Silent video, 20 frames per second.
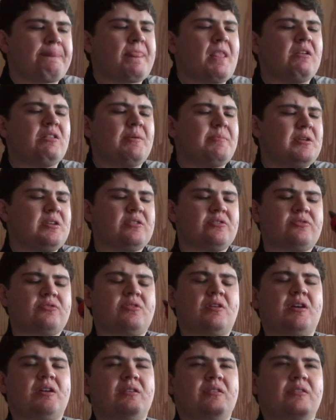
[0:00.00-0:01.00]
let me just
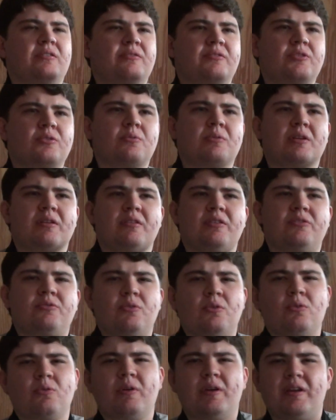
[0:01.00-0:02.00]
try to do one of these
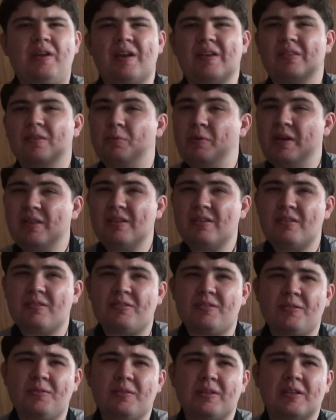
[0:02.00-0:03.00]
real quick. And the way that you
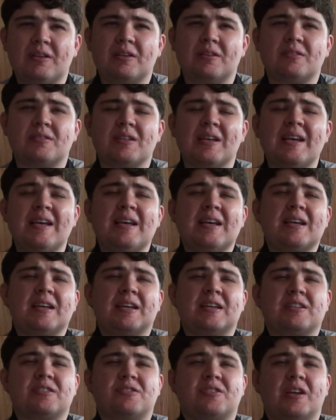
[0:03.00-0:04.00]
do these
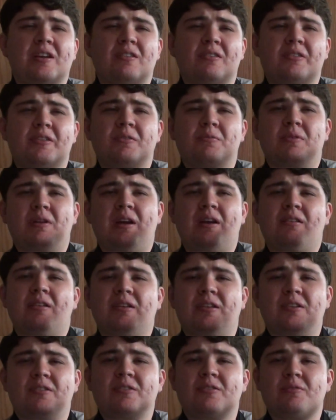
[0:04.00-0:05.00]
is generally what I
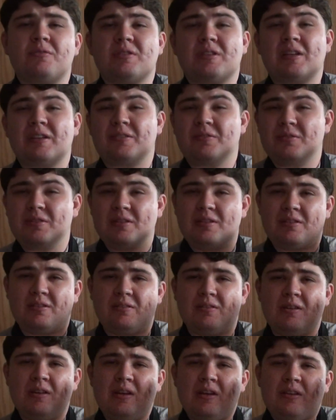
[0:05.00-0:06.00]
like to do is I do
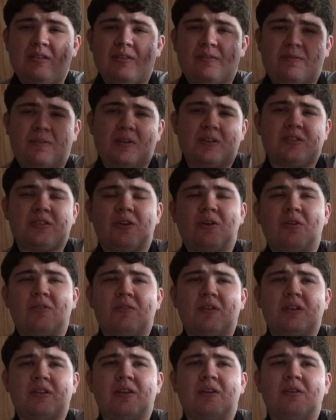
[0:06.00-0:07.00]
the first
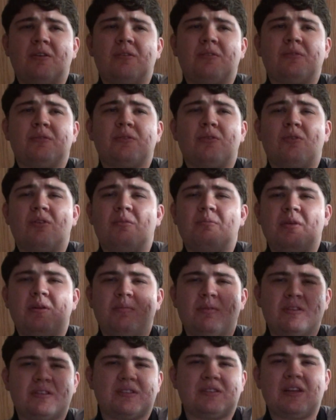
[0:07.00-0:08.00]
overtone or
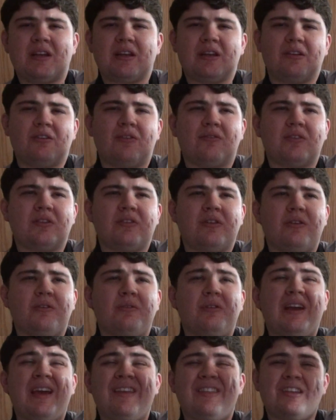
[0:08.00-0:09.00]
maybe the second
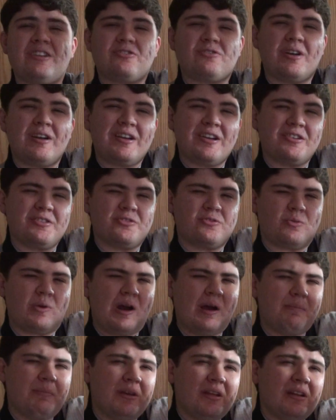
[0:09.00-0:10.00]
overtone, and then try to
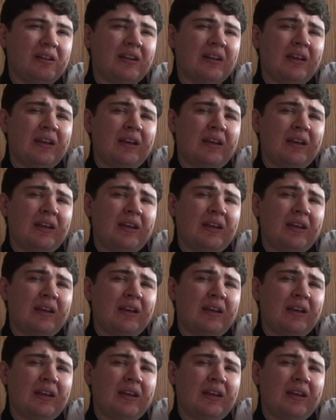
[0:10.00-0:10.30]
drop it